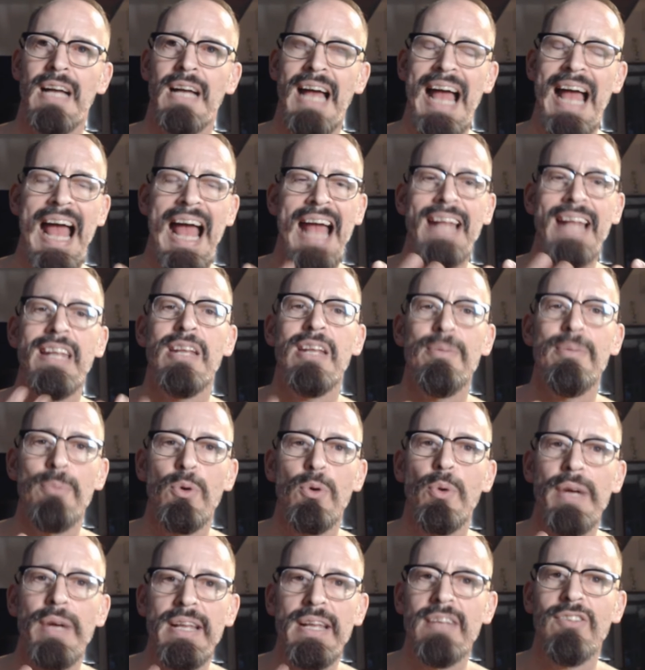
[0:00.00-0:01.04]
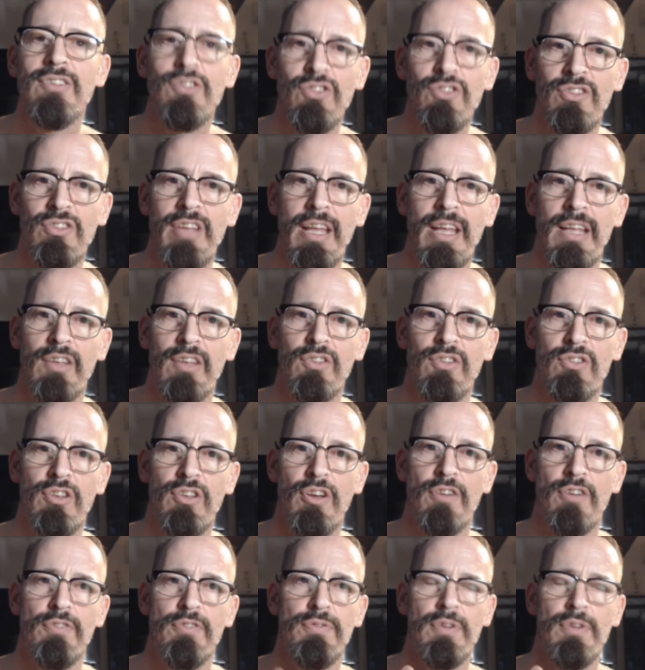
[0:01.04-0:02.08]
animal instincts that
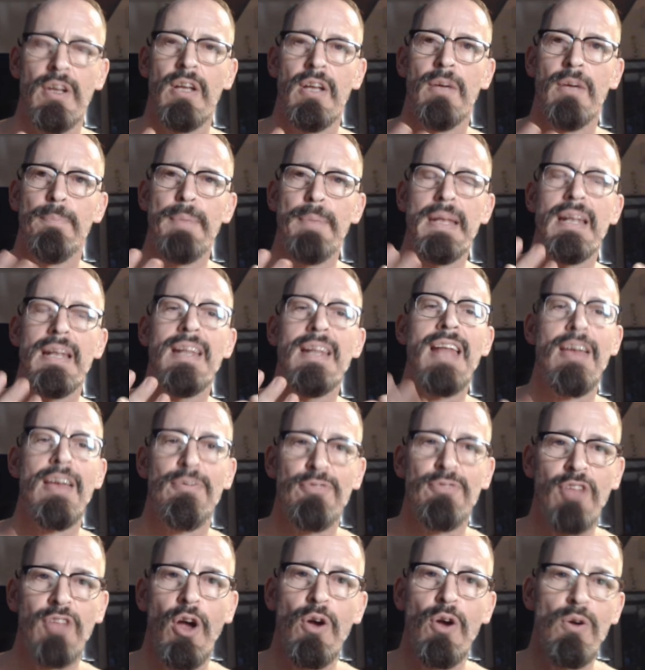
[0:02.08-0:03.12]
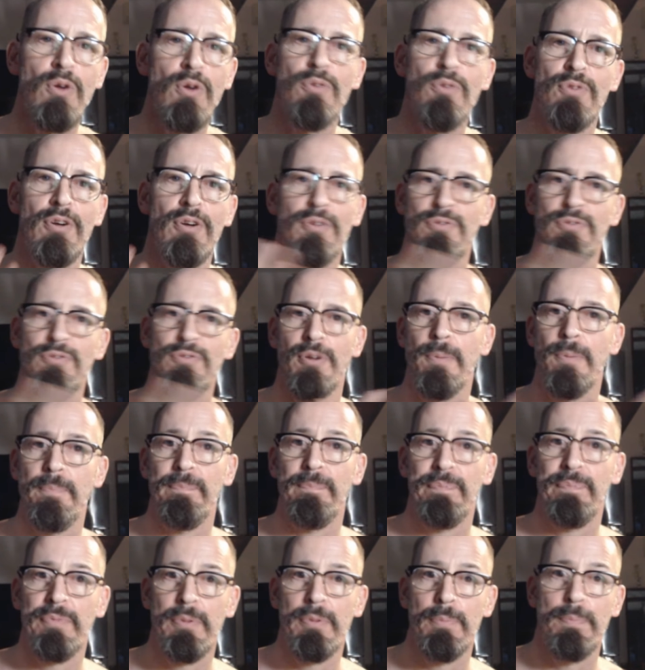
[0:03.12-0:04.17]
have been left over
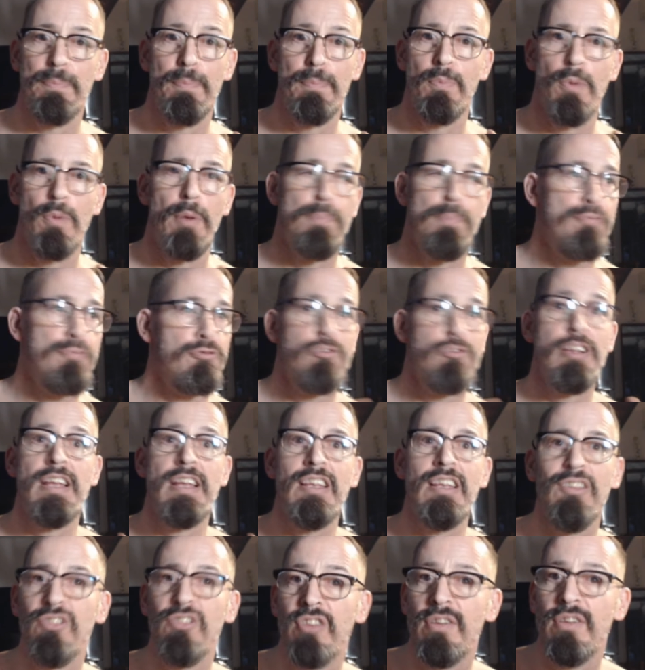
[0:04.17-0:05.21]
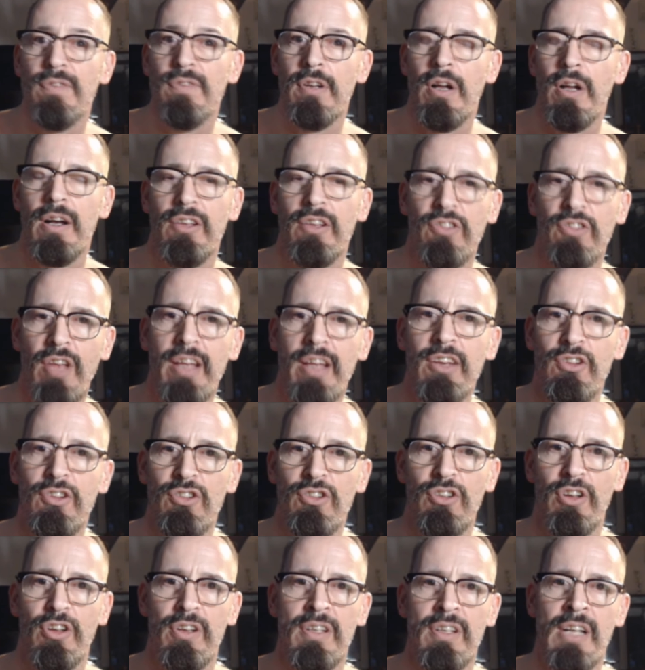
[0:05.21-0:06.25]
from pre
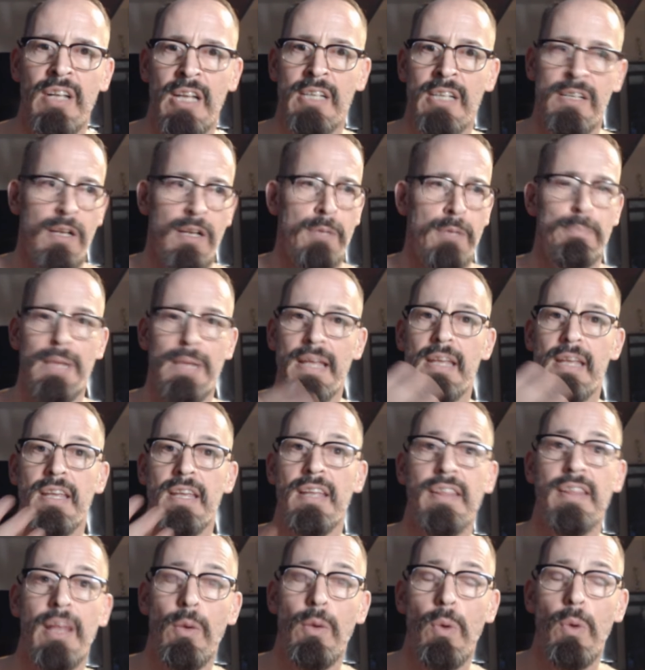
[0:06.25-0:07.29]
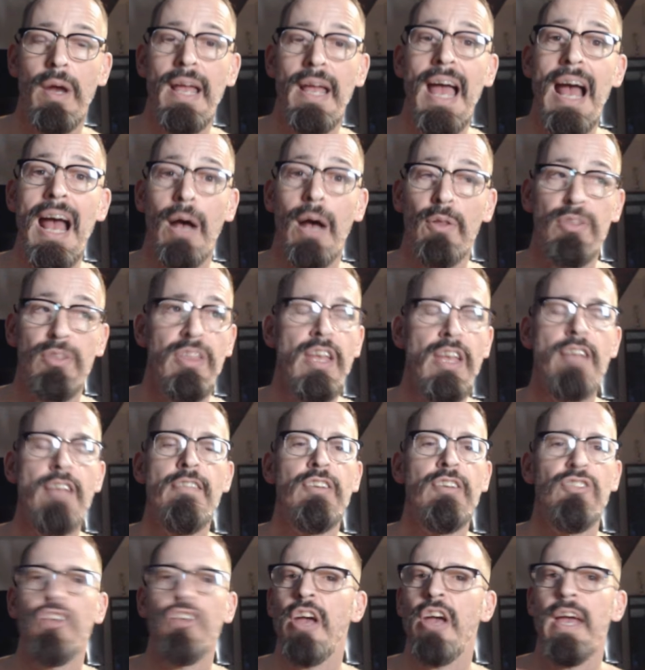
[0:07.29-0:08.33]
civilization are making their way out.
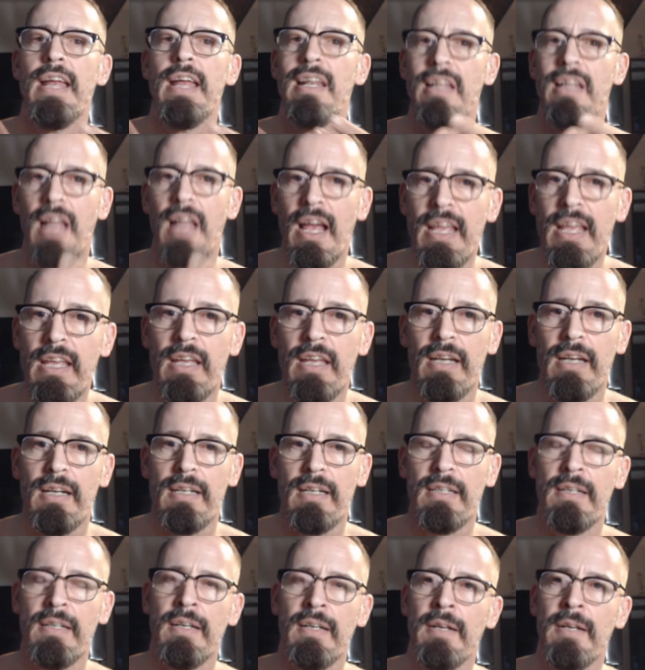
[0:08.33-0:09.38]
Theories that Ed later